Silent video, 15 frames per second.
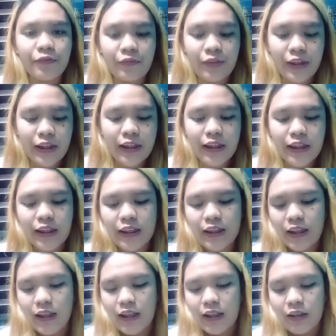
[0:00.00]

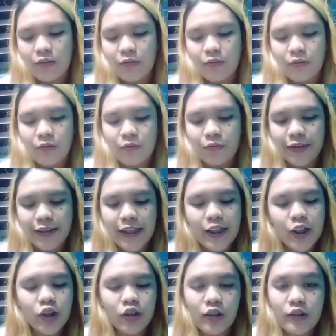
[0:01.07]
We
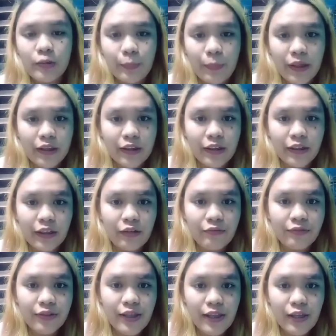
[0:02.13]
cannot expect that
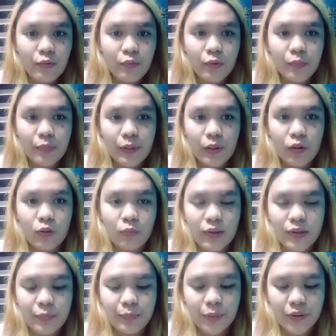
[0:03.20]
everything will be
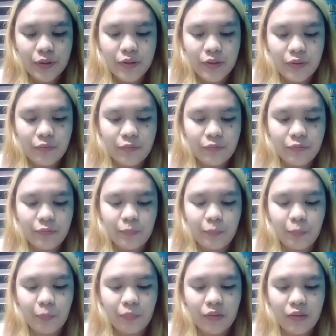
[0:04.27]
always positive,
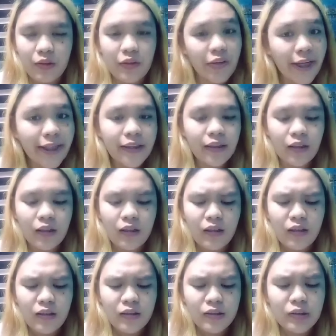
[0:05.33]
right?
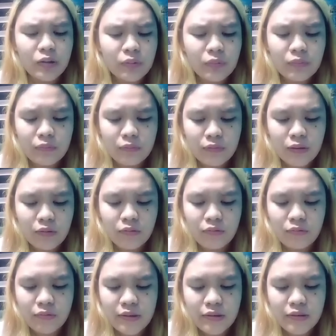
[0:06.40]
So we
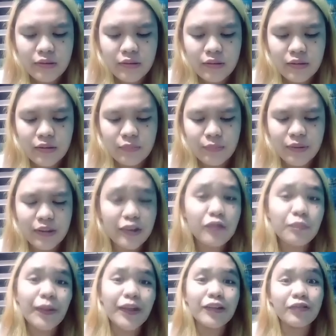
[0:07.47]
always, but
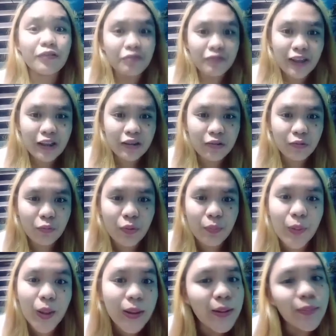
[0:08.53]
despite of that, we
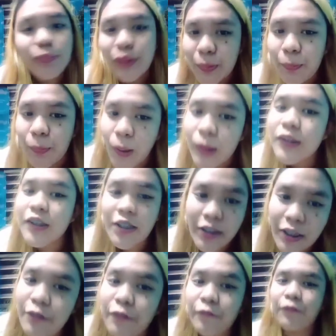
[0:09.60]
must be
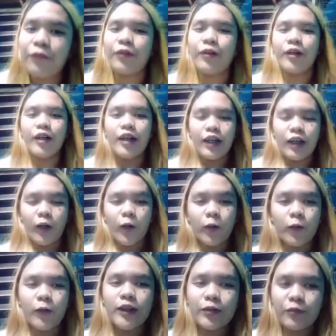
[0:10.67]
positive.
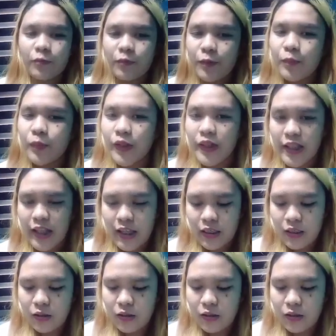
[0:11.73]
Always remember that.